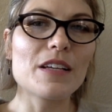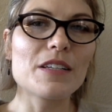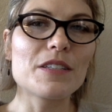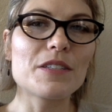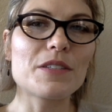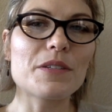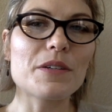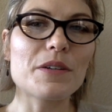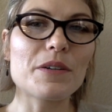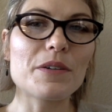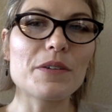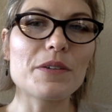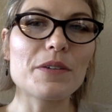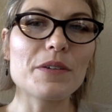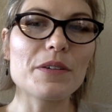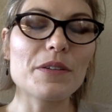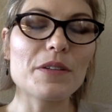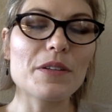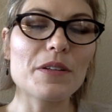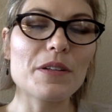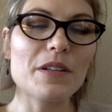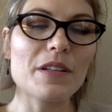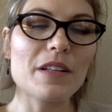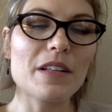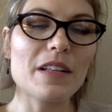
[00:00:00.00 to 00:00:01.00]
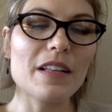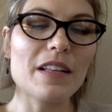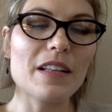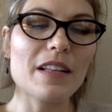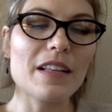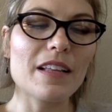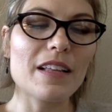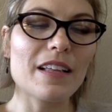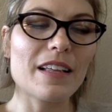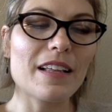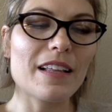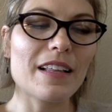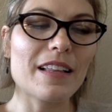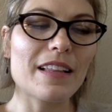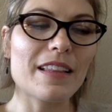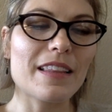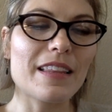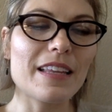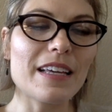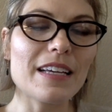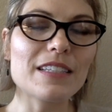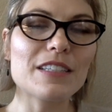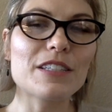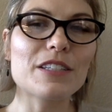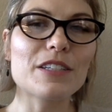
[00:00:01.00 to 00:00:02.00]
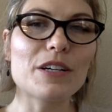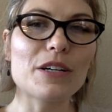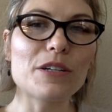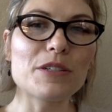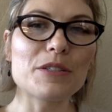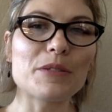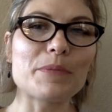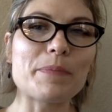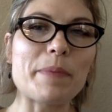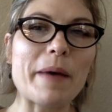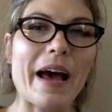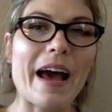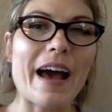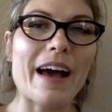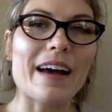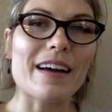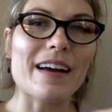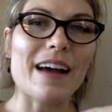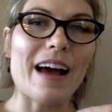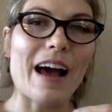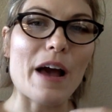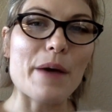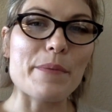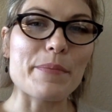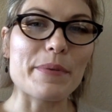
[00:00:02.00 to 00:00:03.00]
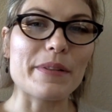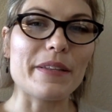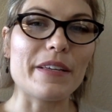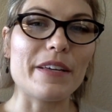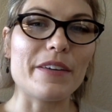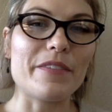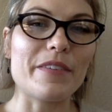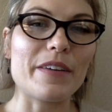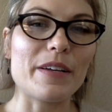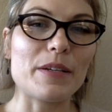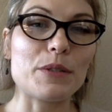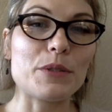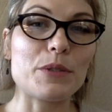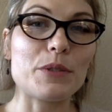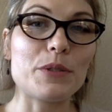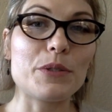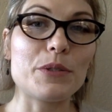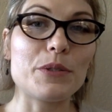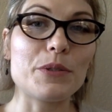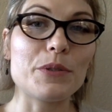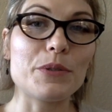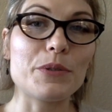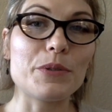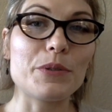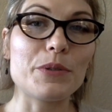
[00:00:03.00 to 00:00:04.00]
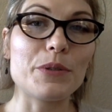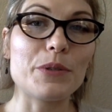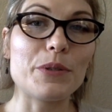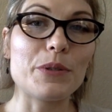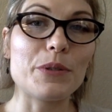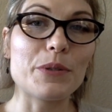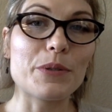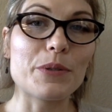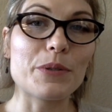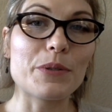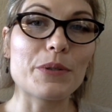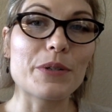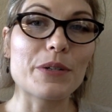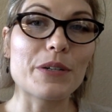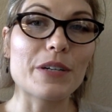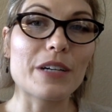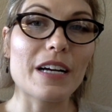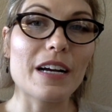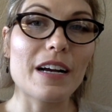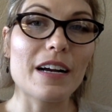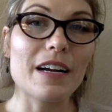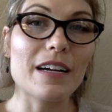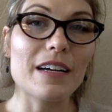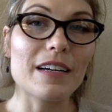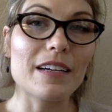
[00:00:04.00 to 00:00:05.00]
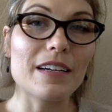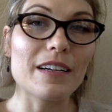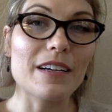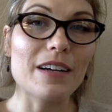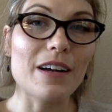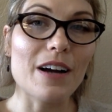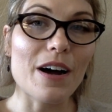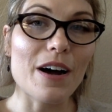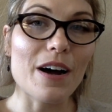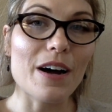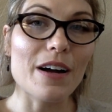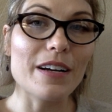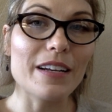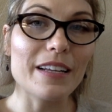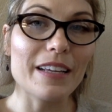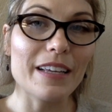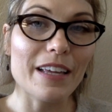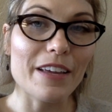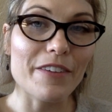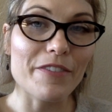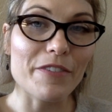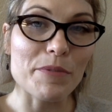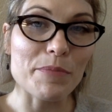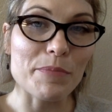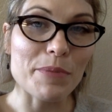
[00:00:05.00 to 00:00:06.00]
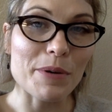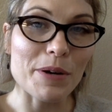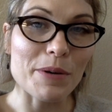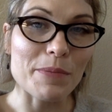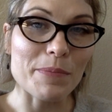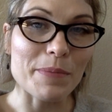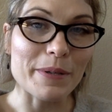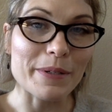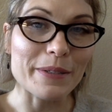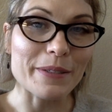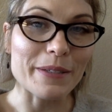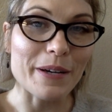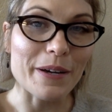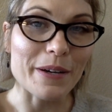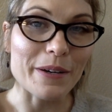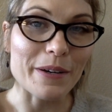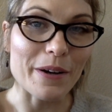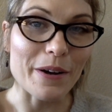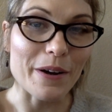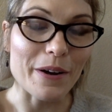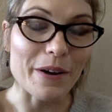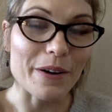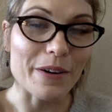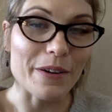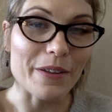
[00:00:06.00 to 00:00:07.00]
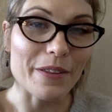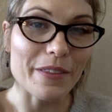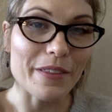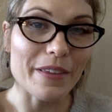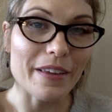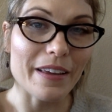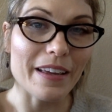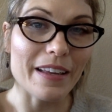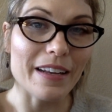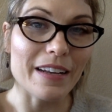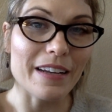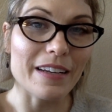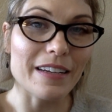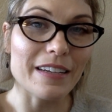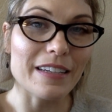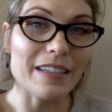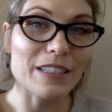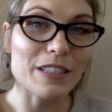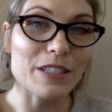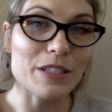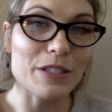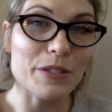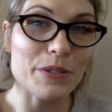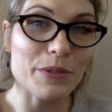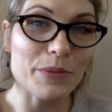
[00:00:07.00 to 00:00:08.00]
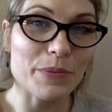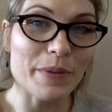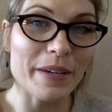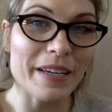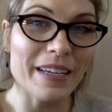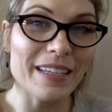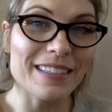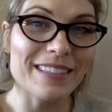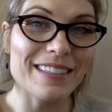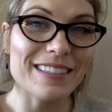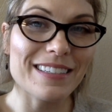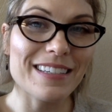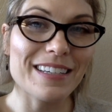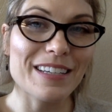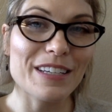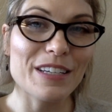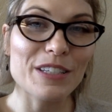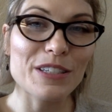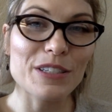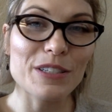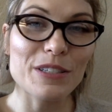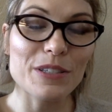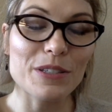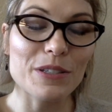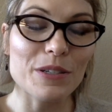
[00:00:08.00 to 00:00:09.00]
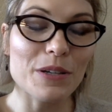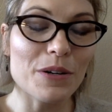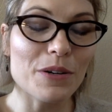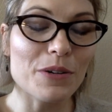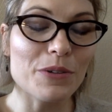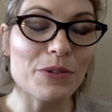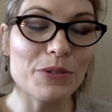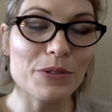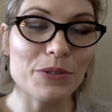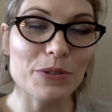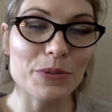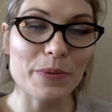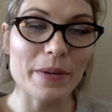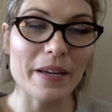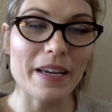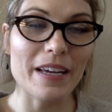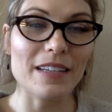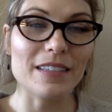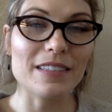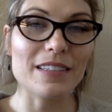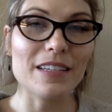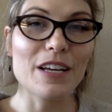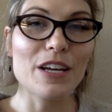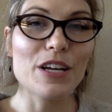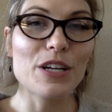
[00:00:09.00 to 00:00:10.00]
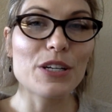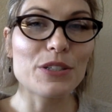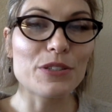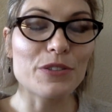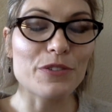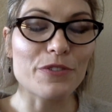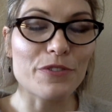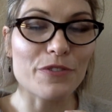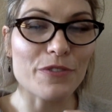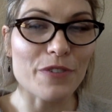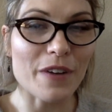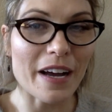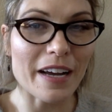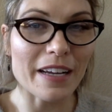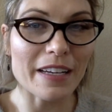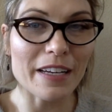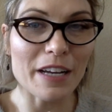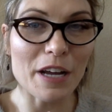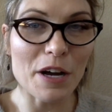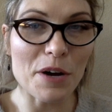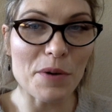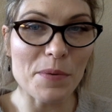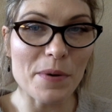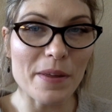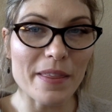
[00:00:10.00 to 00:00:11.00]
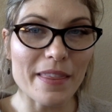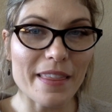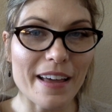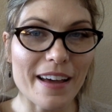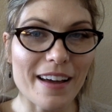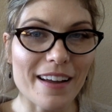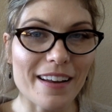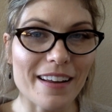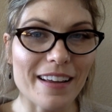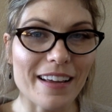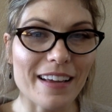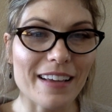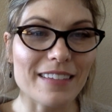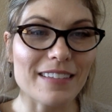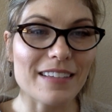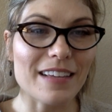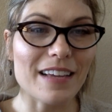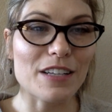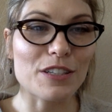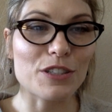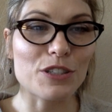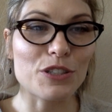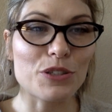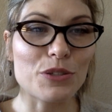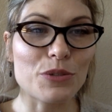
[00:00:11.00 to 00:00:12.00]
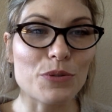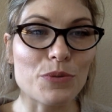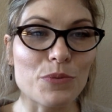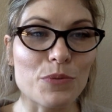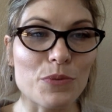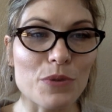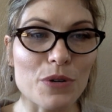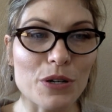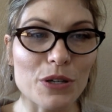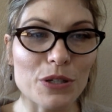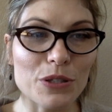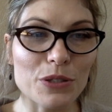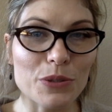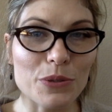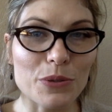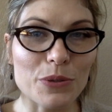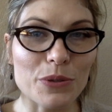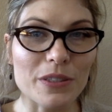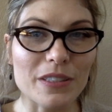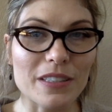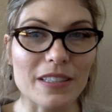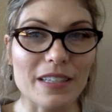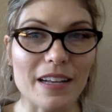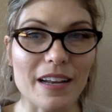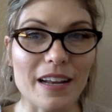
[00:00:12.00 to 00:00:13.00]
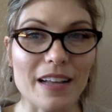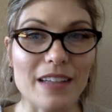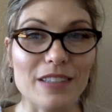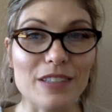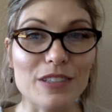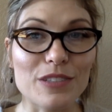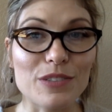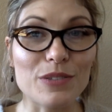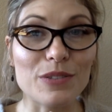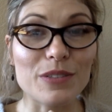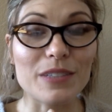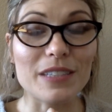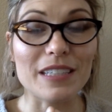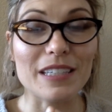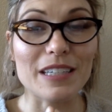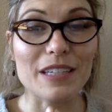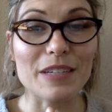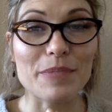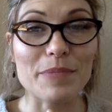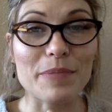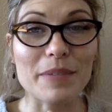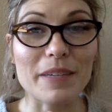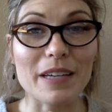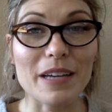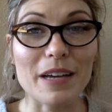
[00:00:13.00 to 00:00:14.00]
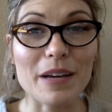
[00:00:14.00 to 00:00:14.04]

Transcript: So this goes back, I believe, into your God-given purpose on earth. And it is sweet, so sweet, to find out what that is and to work towards it and to see it